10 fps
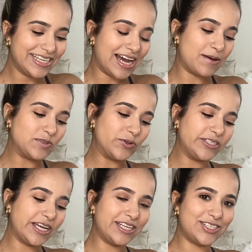I'm so
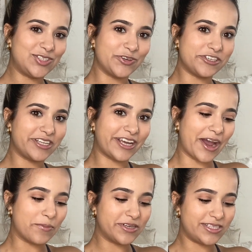excited to switch the
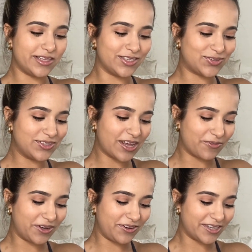camera to this one, that
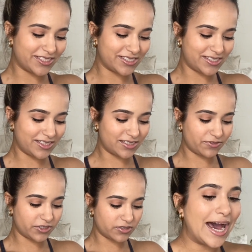way you guys can see the difference.